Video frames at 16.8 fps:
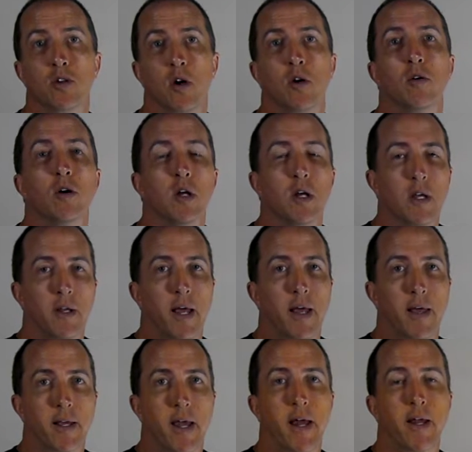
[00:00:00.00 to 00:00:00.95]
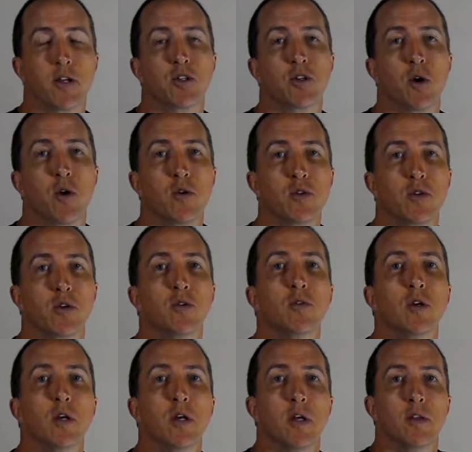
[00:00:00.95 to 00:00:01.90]
So now that kind of shows
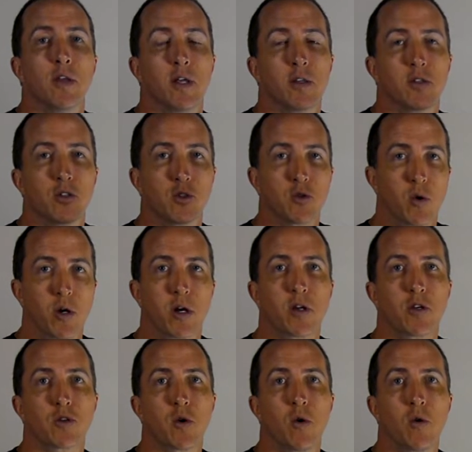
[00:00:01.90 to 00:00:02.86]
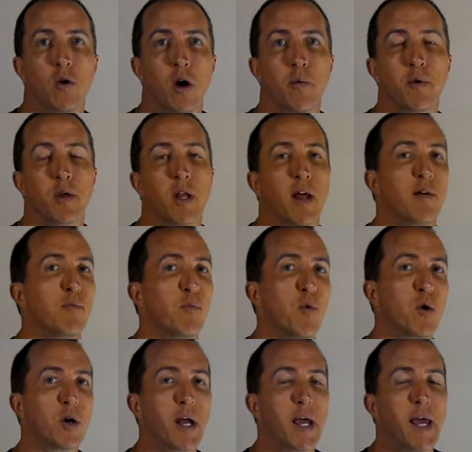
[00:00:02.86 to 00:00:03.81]
you that the shorter control arm, you're going to
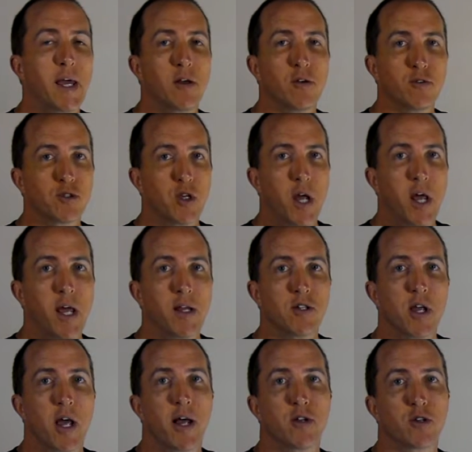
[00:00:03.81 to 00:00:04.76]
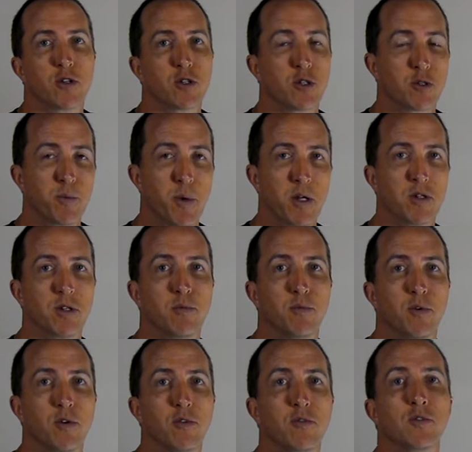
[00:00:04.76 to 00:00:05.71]
have more angle change as your
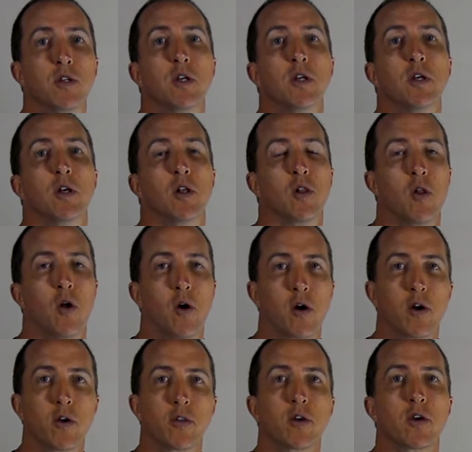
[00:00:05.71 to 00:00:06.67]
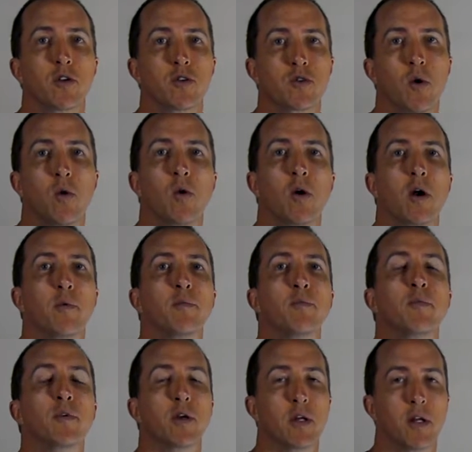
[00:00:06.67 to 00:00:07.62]
suspension moves. Longer the control
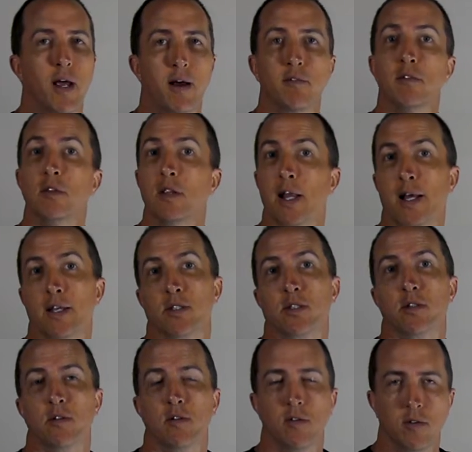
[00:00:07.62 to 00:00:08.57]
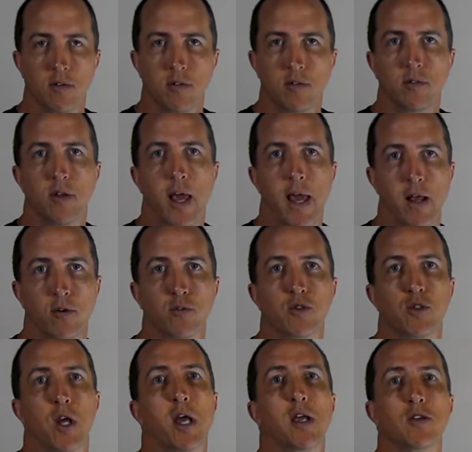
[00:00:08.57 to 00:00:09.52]
arm, you're going to have less
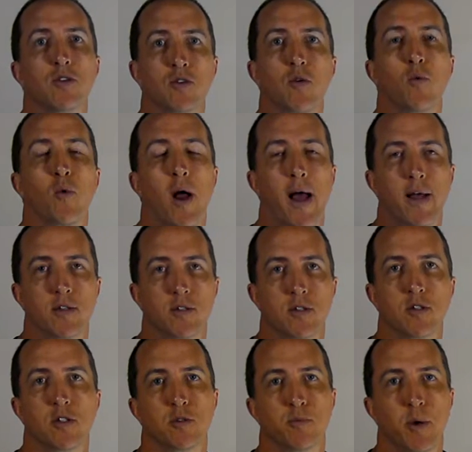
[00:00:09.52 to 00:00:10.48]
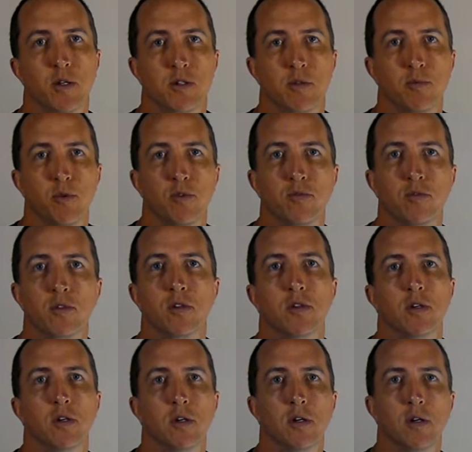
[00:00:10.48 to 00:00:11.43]
angle change as the suspension moves.